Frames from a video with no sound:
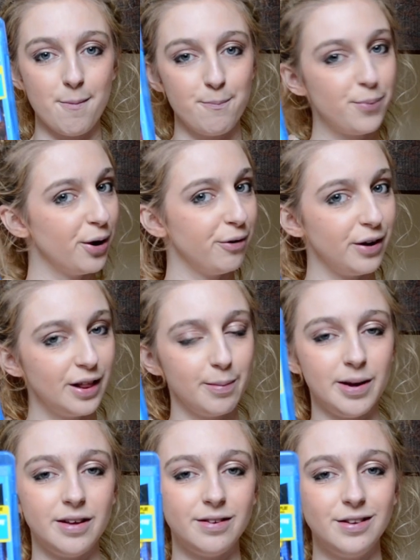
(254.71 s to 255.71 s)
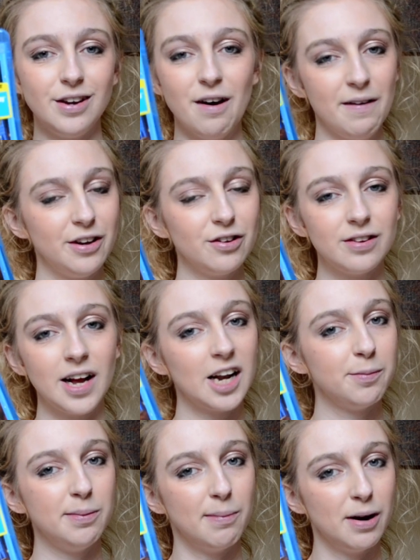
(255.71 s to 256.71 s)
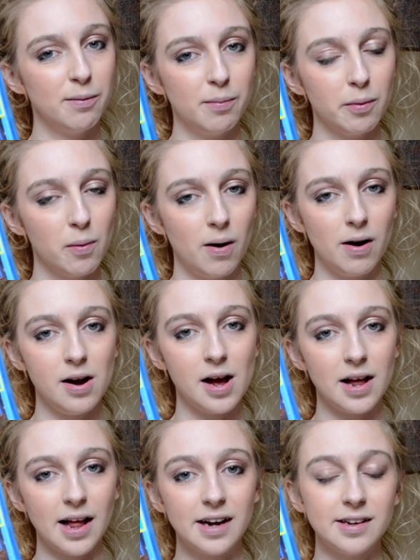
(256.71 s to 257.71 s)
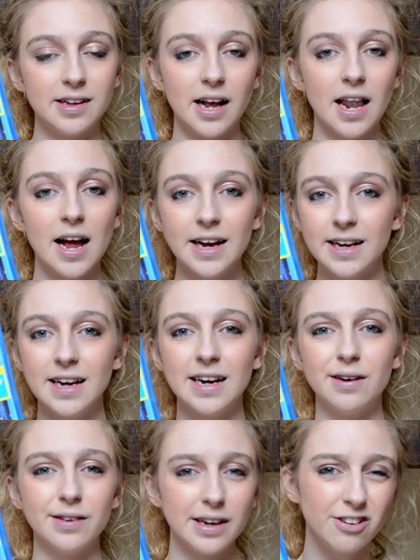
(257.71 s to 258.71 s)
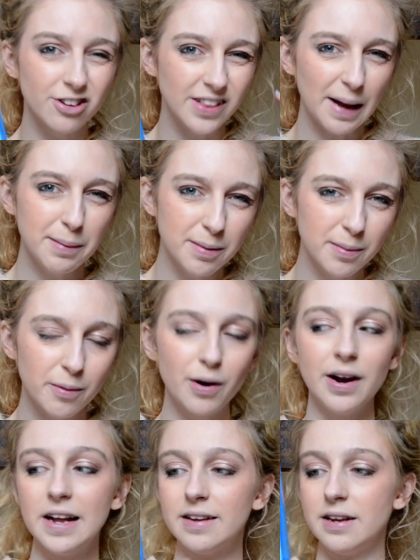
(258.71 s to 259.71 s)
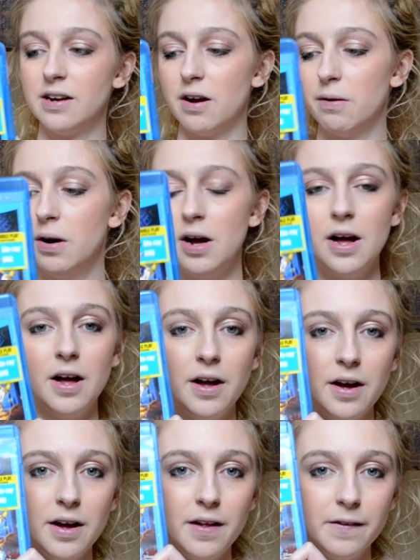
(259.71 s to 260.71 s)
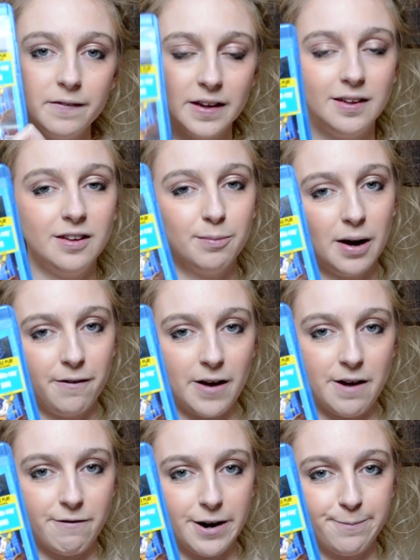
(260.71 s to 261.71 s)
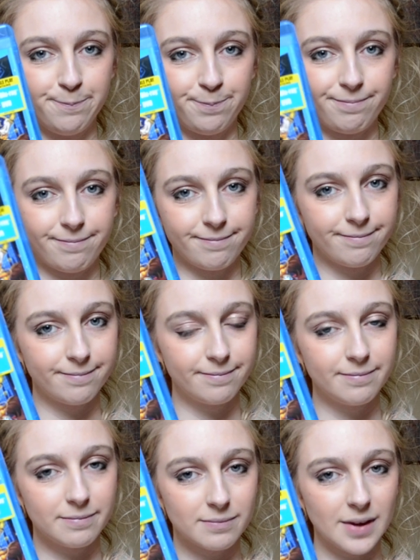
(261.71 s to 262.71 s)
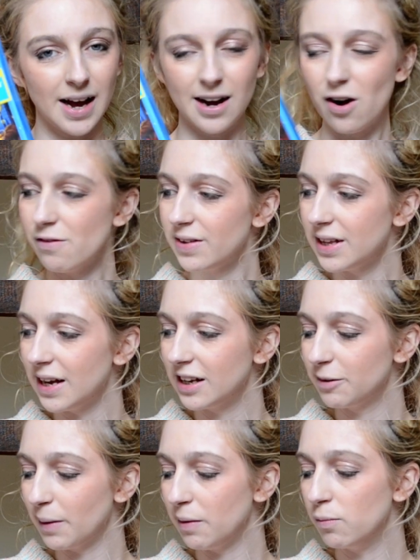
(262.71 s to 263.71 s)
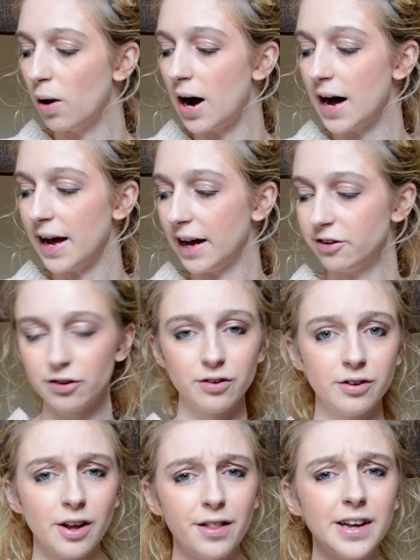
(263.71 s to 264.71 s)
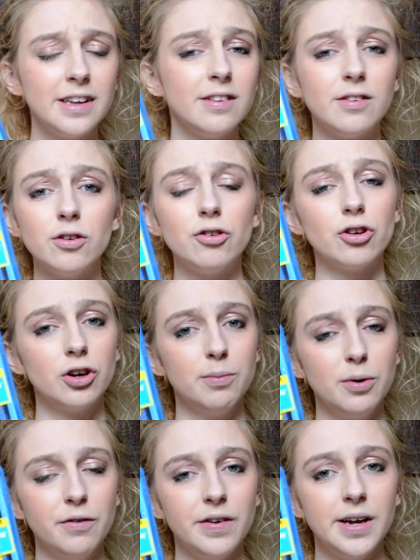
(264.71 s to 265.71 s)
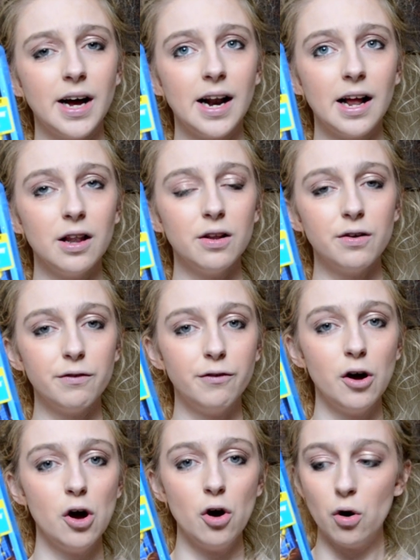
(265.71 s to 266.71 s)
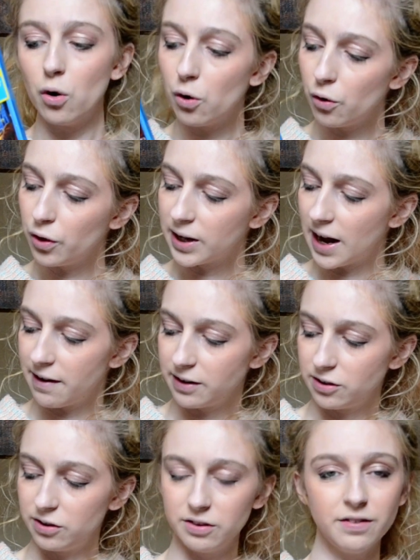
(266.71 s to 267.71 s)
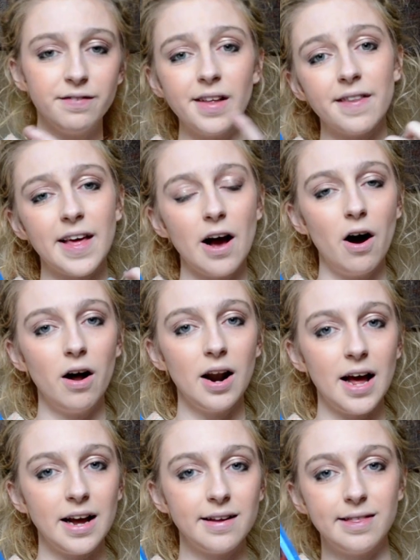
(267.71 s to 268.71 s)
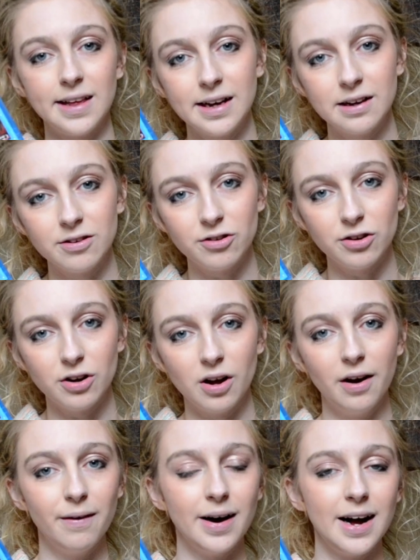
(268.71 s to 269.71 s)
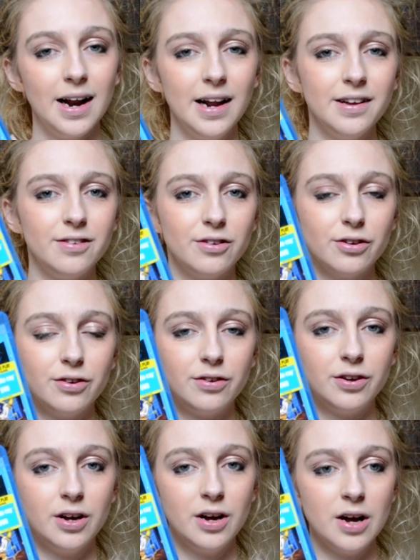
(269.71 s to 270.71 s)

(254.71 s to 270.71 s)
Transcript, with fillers: Beauty and the Beast, you know, it just had to be my number one. Like I say, Lion King, I was like, should that be number one? And I was like, no, this is my favourite. I can't really explain why, I just, I think it's such a good movie and I love all the characters and that they are like things, you know, and it's just,